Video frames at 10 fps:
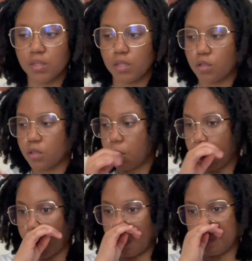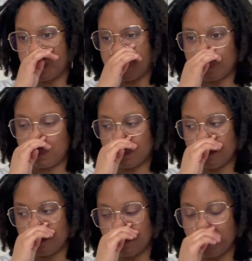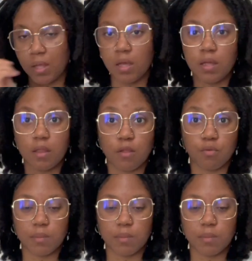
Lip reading: So that's what